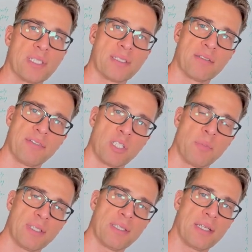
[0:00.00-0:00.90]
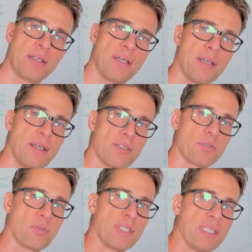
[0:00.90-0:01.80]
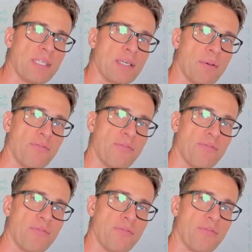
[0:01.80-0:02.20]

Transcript: I did a video about that so the um,